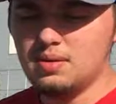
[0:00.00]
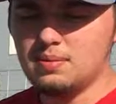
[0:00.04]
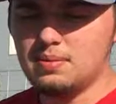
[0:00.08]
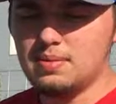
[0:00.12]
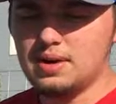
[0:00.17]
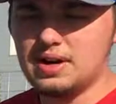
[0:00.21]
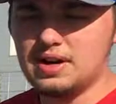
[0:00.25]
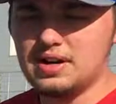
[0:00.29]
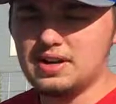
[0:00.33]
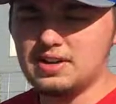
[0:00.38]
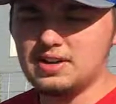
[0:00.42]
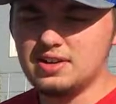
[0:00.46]

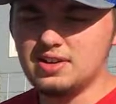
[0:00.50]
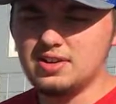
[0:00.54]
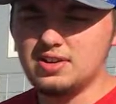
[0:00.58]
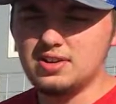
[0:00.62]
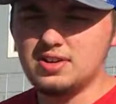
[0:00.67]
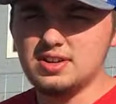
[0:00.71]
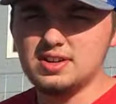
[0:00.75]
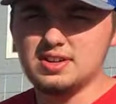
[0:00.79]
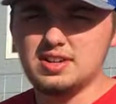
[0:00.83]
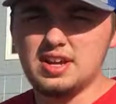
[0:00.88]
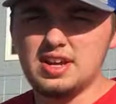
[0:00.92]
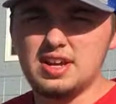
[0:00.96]
but you
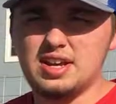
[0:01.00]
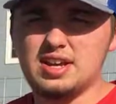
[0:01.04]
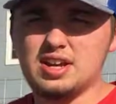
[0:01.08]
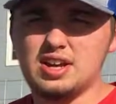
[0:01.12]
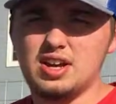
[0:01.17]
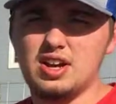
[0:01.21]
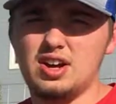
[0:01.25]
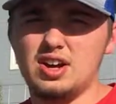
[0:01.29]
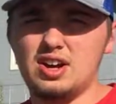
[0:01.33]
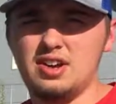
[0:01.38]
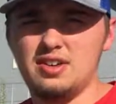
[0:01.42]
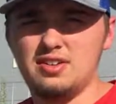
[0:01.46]
can take it
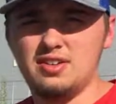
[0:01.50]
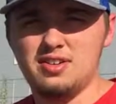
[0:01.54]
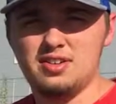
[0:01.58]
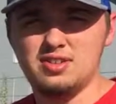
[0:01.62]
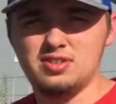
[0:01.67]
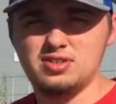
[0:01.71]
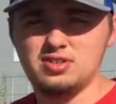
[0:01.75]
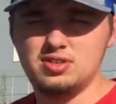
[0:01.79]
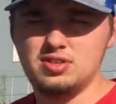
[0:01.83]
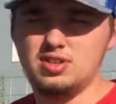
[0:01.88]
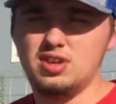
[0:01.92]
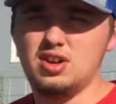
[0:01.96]
off
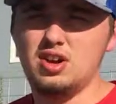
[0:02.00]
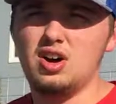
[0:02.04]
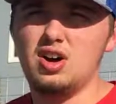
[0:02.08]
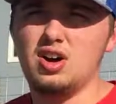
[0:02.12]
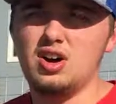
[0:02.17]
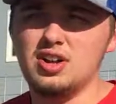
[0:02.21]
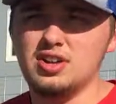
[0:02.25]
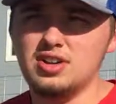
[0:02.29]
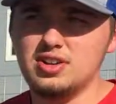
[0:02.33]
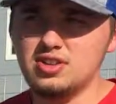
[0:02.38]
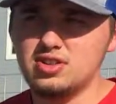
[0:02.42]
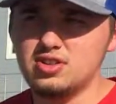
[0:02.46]

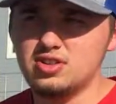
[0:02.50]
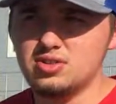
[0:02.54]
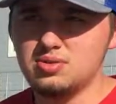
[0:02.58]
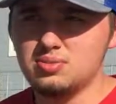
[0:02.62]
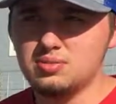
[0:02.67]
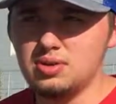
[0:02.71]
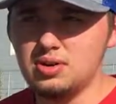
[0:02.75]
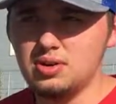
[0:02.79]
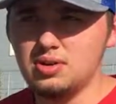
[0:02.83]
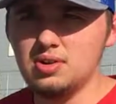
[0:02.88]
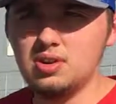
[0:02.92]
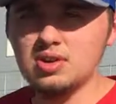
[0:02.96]
on
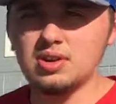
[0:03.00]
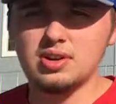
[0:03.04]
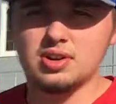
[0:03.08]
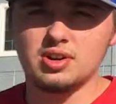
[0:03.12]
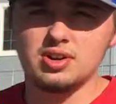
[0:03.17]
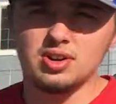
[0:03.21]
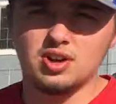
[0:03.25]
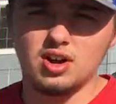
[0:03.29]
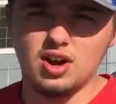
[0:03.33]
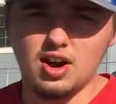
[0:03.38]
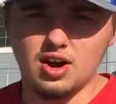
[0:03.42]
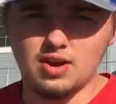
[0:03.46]
smoother
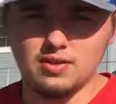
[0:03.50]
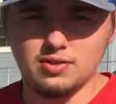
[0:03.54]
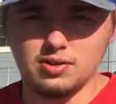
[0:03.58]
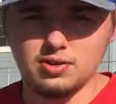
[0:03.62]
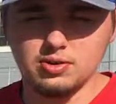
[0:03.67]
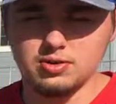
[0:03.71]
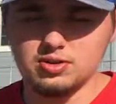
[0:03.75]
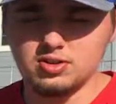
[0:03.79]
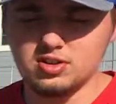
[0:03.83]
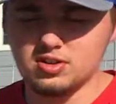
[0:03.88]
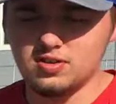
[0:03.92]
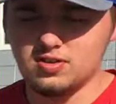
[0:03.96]

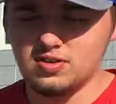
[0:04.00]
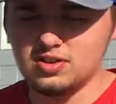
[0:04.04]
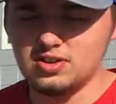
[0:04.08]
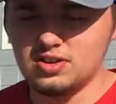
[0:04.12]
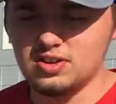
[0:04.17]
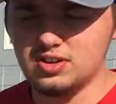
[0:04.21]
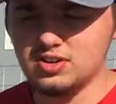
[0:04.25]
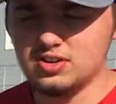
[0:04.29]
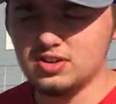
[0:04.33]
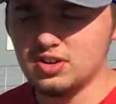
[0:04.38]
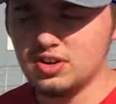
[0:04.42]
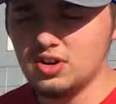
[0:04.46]
off-road
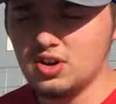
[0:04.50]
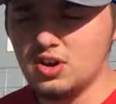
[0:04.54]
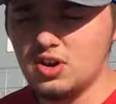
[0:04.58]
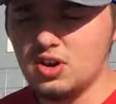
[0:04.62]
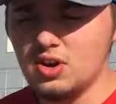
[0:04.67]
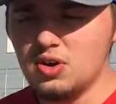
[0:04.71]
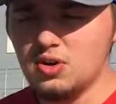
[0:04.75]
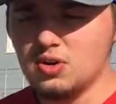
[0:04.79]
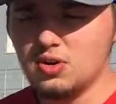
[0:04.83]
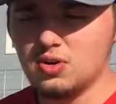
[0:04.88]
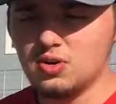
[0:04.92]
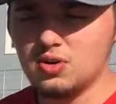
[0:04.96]
surfaces
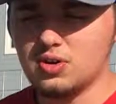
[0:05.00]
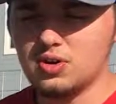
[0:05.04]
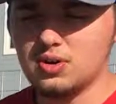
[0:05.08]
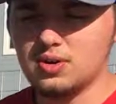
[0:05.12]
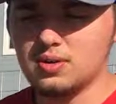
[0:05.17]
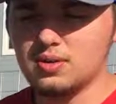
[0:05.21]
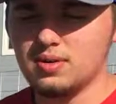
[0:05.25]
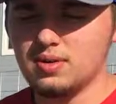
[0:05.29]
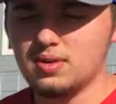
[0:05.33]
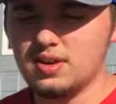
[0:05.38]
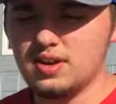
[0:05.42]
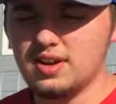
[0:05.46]

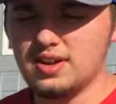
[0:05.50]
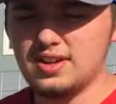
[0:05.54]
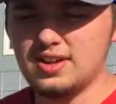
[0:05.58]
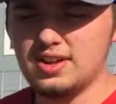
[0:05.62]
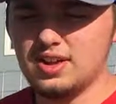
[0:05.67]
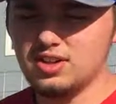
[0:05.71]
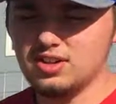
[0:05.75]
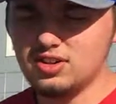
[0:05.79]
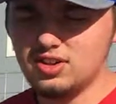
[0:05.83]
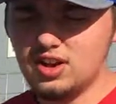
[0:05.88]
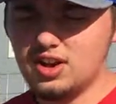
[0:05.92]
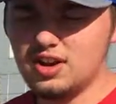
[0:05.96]
or
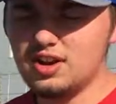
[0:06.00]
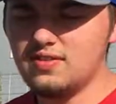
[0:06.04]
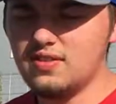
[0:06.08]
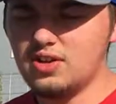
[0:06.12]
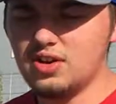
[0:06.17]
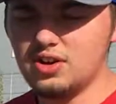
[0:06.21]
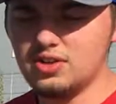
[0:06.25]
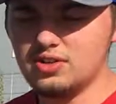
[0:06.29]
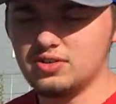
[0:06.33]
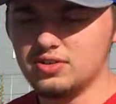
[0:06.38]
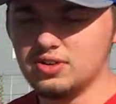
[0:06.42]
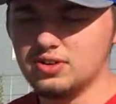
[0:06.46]
a lot of
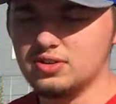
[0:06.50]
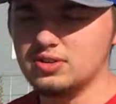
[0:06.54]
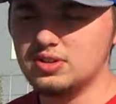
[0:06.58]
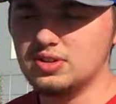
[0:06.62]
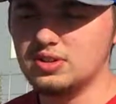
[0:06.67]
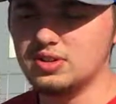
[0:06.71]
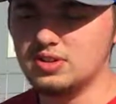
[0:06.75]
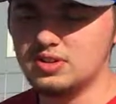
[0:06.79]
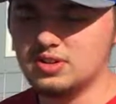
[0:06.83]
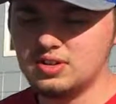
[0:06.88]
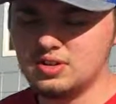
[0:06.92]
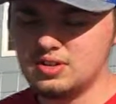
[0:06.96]
on-road.
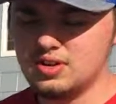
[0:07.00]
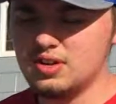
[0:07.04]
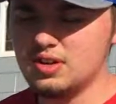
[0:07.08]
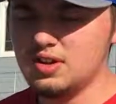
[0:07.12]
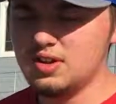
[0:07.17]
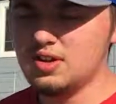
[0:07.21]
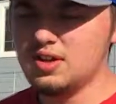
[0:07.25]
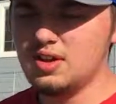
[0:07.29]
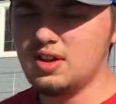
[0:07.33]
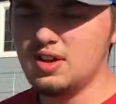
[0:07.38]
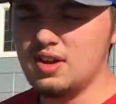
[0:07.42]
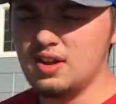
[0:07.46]

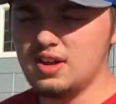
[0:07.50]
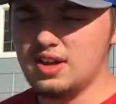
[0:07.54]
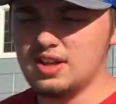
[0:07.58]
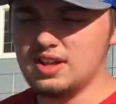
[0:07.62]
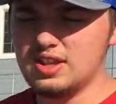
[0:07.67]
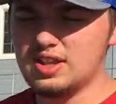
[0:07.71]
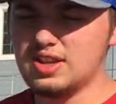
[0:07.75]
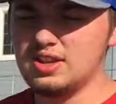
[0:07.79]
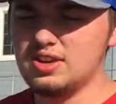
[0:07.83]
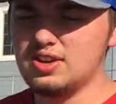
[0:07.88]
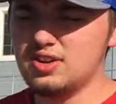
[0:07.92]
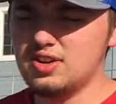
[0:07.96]

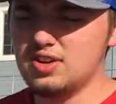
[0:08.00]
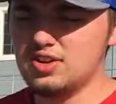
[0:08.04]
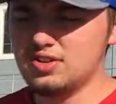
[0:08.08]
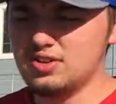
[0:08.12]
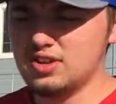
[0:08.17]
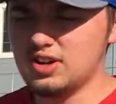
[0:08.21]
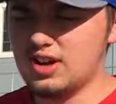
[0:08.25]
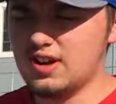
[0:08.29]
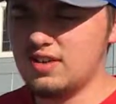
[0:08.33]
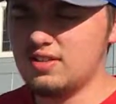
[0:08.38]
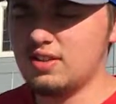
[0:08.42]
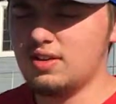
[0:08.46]
And then you
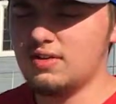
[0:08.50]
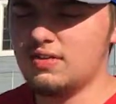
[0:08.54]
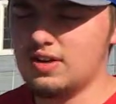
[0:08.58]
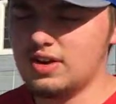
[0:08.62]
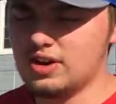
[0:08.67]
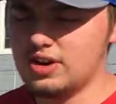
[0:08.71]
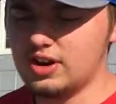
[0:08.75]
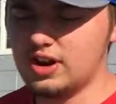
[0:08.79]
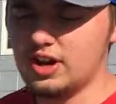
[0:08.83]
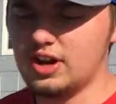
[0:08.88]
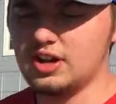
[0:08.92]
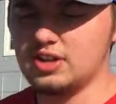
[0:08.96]
also have the
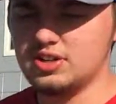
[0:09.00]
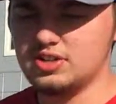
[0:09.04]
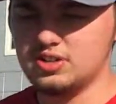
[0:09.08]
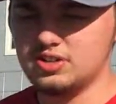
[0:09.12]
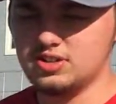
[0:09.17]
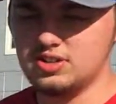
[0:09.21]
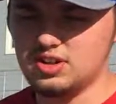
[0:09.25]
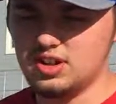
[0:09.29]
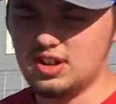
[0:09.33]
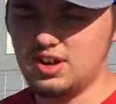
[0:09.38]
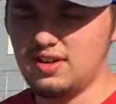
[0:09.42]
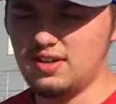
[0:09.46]

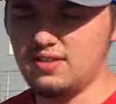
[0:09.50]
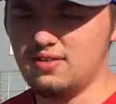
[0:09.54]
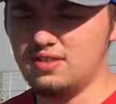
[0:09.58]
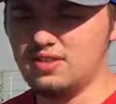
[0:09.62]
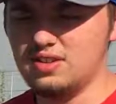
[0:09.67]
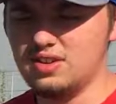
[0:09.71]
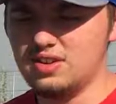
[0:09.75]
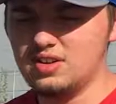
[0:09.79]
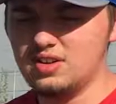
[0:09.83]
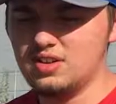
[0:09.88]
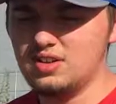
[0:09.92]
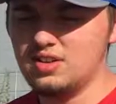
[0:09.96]
variations. You have
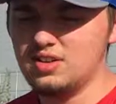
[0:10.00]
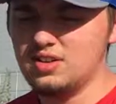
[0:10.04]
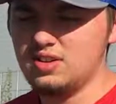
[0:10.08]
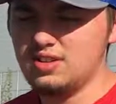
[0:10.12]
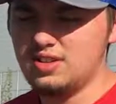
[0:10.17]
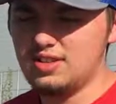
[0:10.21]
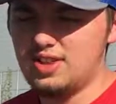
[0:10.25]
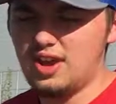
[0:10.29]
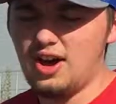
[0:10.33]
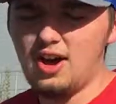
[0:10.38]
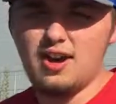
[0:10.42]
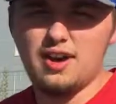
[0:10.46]

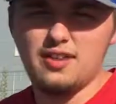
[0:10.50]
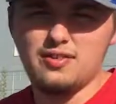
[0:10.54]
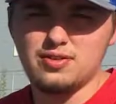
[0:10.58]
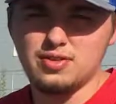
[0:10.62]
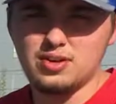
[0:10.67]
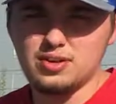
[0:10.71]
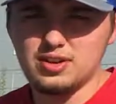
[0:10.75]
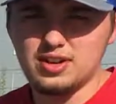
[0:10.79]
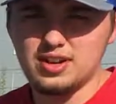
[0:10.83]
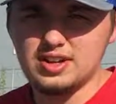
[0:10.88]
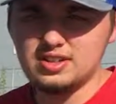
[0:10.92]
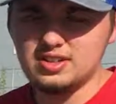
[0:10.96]
the
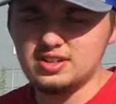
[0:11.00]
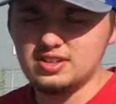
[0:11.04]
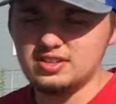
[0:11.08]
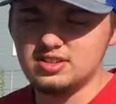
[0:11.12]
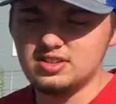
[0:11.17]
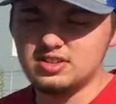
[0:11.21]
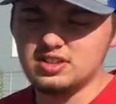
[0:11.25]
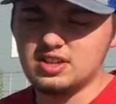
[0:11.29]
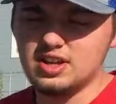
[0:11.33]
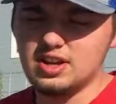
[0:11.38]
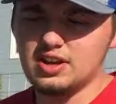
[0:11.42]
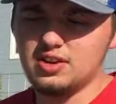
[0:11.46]
off-road 18th
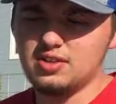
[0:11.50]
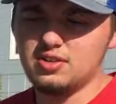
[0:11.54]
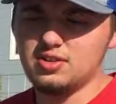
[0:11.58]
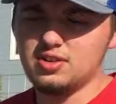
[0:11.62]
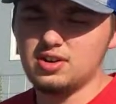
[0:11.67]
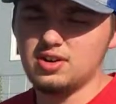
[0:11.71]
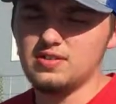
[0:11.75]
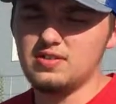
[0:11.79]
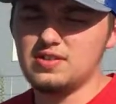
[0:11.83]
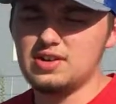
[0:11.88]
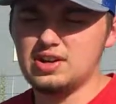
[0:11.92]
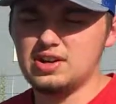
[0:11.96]
scale,
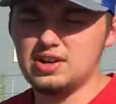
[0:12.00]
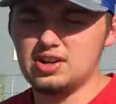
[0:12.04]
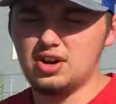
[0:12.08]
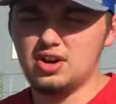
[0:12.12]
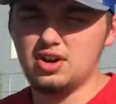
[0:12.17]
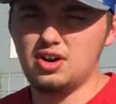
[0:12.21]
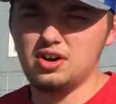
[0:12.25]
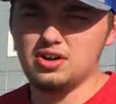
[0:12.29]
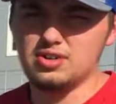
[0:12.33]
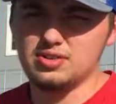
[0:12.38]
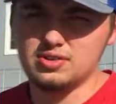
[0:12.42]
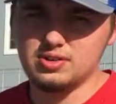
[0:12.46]
or even an
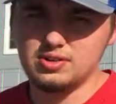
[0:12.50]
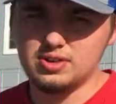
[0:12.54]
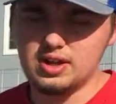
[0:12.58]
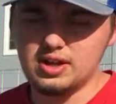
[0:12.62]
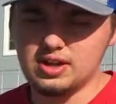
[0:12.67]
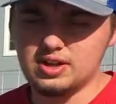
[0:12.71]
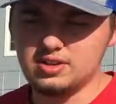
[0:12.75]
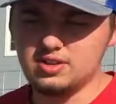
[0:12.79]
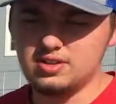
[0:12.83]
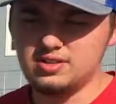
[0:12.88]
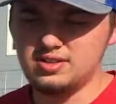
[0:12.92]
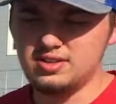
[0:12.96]
on-road
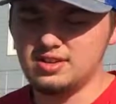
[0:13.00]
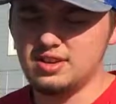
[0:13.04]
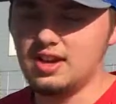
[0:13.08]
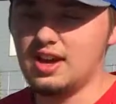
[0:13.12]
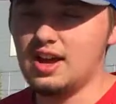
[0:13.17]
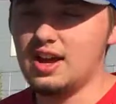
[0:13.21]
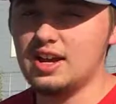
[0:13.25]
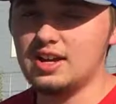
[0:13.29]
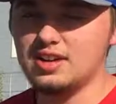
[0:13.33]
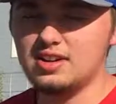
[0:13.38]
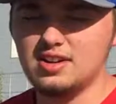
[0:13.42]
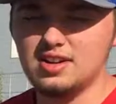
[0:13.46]

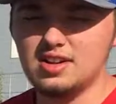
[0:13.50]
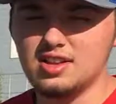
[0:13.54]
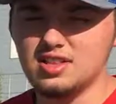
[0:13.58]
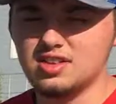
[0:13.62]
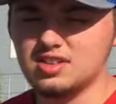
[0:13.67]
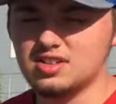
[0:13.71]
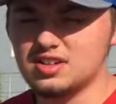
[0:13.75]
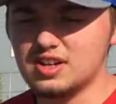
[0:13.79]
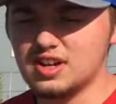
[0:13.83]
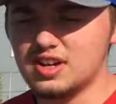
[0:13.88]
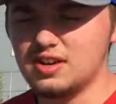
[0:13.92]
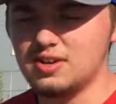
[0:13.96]
18th
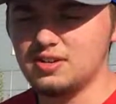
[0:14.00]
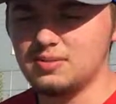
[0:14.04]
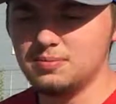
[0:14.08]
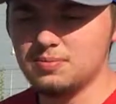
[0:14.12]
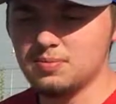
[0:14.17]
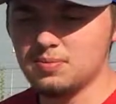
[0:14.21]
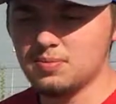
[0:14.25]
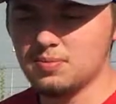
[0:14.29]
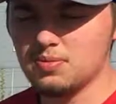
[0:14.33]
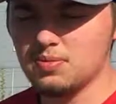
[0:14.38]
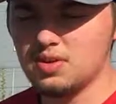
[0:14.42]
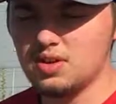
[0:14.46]
scale.
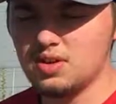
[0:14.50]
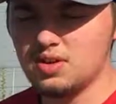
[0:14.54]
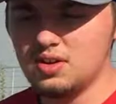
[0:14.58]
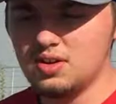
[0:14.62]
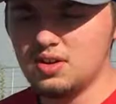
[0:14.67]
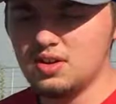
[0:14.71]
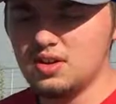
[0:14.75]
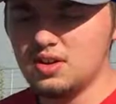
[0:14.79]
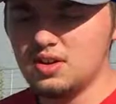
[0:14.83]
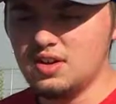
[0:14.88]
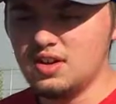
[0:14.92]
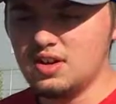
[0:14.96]

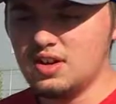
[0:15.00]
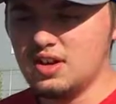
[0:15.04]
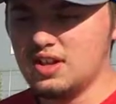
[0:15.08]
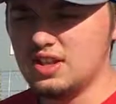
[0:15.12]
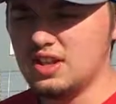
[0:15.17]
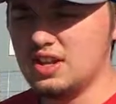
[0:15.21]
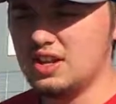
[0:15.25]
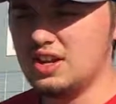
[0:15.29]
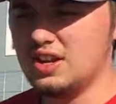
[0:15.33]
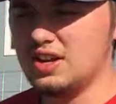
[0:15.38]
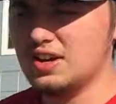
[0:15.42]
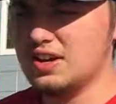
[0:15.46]

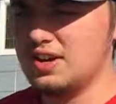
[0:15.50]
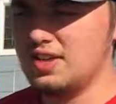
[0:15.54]
And then you